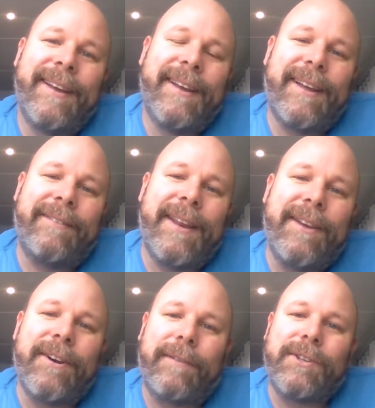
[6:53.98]
I mean, he
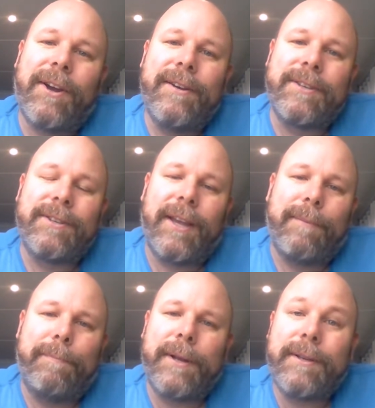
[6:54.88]
could have chosen to
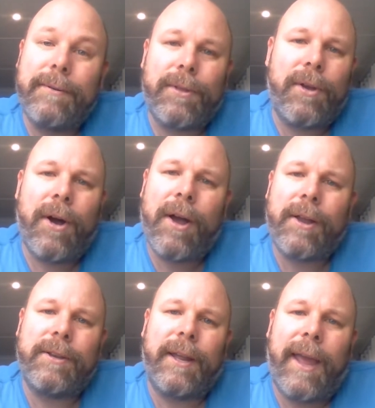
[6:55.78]
get bitter with
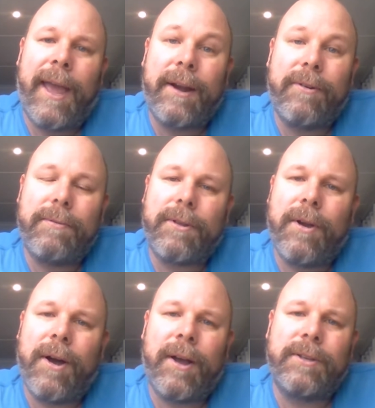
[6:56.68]
God, to get angry with
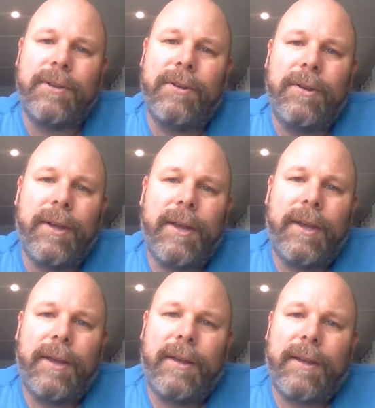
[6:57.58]
God, to
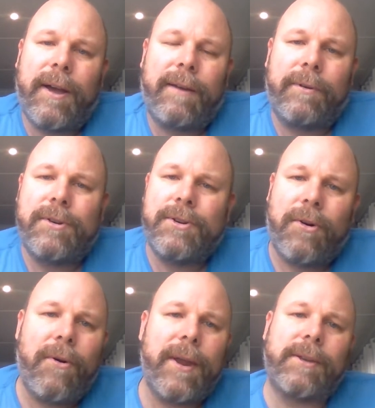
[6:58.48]
kind of
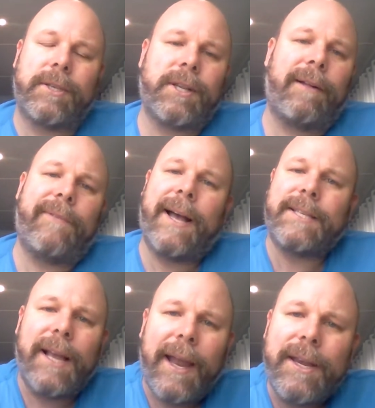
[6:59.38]
withdraw into
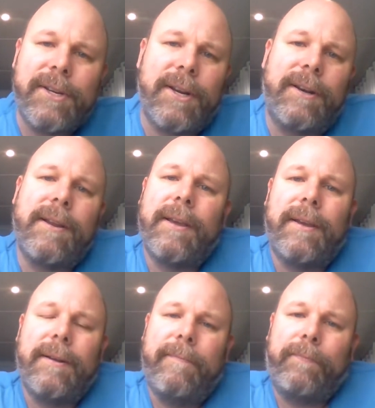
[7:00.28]
self-isolation,
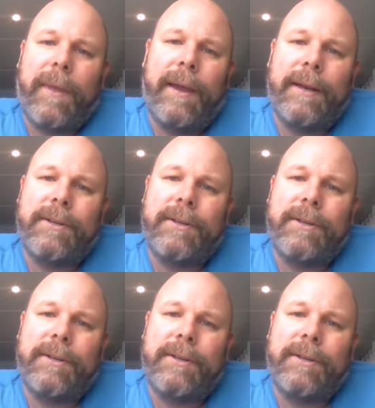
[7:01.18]
and to